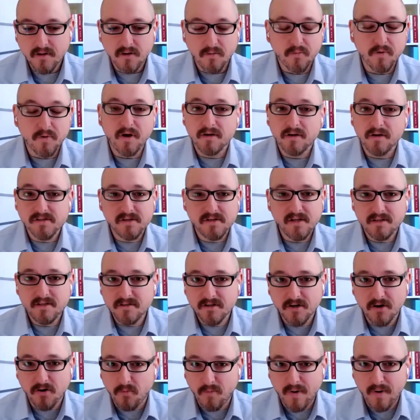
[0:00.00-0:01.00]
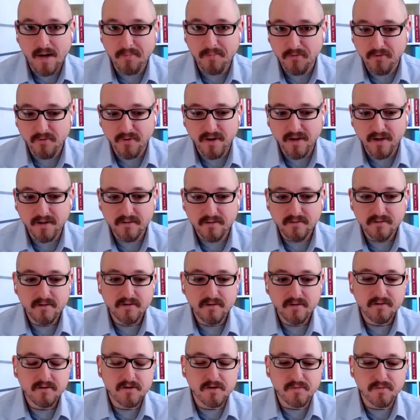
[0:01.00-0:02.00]
We also need to cooperate
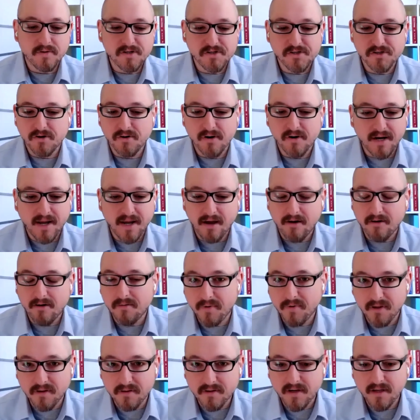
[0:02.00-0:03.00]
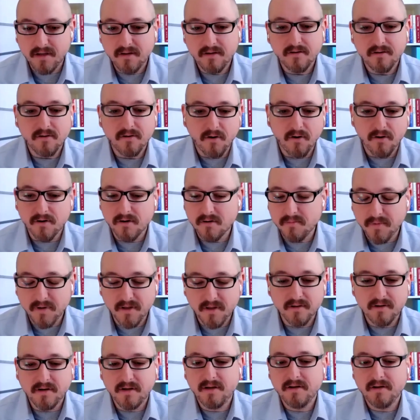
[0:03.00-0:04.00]
to ensure accountability,
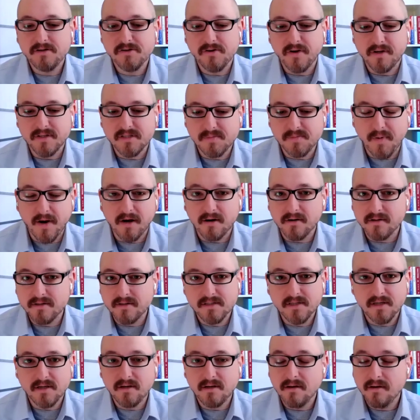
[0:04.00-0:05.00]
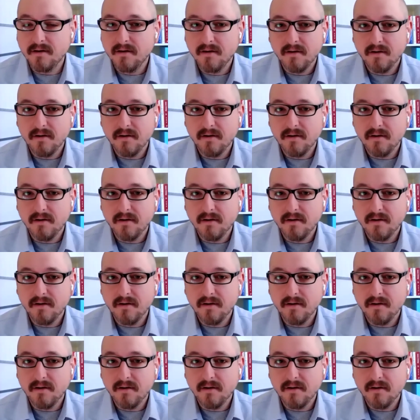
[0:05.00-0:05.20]
auditability, transparency,